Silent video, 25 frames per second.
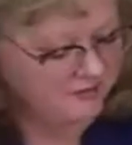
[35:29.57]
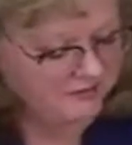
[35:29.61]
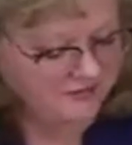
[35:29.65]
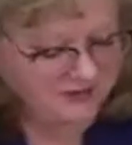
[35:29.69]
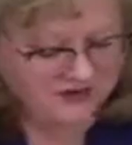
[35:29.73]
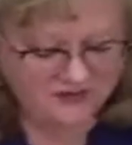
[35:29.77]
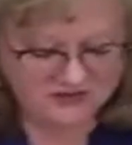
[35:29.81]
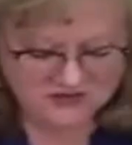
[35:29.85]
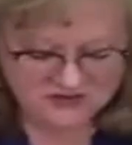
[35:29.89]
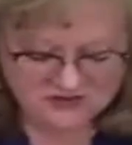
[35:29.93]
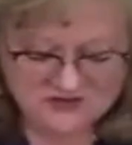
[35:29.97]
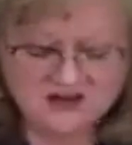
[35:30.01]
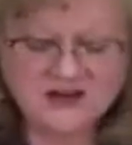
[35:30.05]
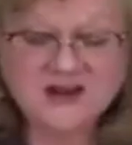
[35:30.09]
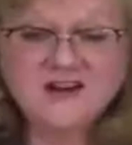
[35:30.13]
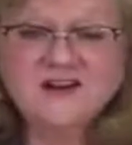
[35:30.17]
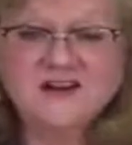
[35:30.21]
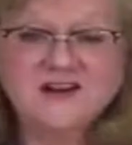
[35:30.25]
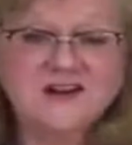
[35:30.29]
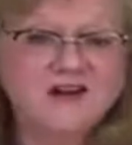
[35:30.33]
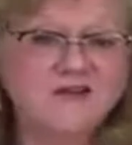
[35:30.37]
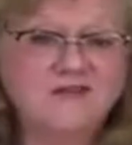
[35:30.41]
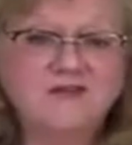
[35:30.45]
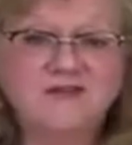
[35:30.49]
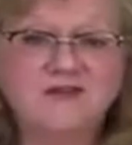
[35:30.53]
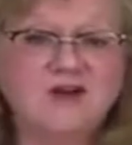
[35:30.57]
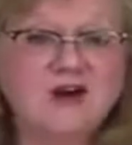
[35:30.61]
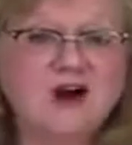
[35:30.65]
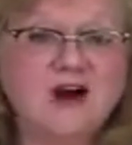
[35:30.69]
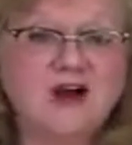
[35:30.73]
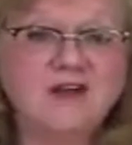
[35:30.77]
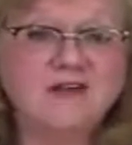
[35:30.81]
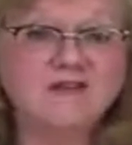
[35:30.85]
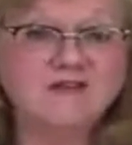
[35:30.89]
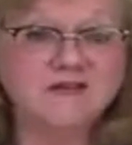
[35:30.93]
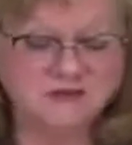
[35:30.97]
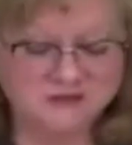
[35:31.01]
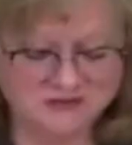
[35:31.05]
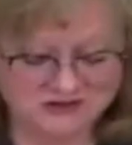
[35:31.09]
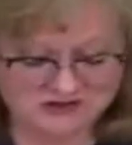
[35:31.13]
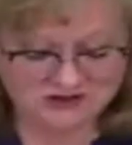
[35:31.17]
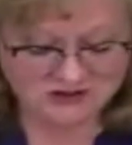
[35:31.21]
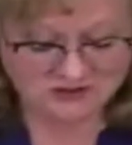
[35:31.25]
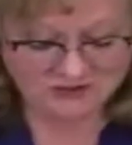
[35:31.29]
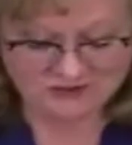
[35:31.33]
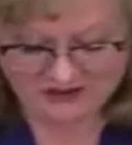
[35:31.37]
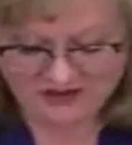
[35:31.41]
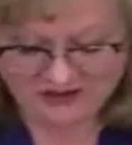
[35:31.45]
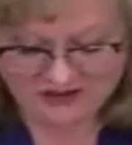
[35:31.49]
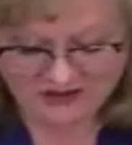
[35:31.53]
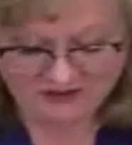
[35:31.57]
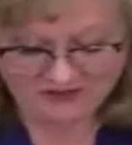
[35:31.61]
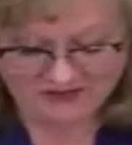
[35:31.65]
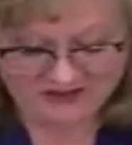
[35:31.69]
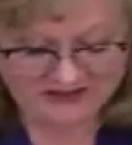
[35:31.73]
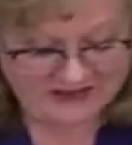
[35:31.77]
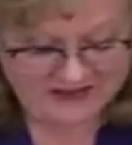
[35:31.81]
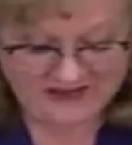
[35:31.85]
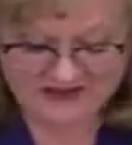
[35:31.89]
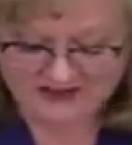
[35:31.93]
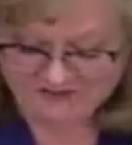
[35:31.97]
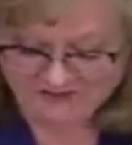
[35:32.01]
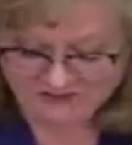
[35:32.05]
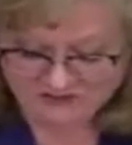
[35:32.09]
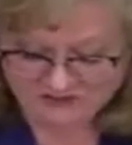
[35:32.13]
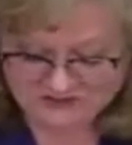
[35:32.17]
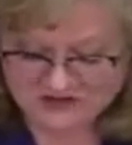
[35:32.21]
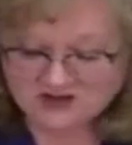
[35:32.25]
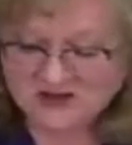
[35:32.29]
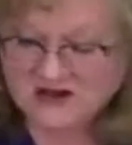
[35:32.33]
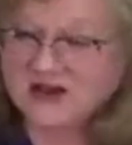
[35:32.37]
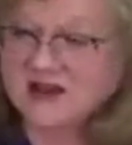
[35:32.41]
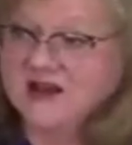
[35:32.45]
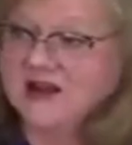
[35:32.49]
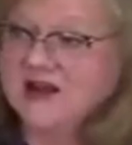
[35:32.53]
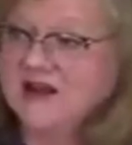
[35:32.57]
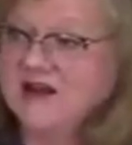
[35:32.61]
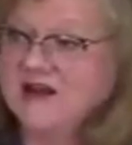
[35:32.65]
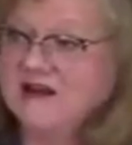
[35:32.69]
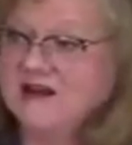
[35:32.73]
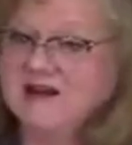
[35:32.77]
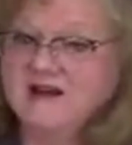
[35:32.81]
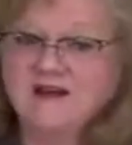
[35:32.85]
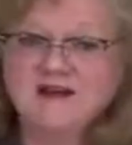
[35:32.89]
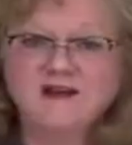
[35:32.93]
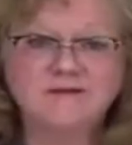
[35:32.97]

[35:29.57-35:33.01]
And there's not enough for all of them, so I don't think any of them is going to get it.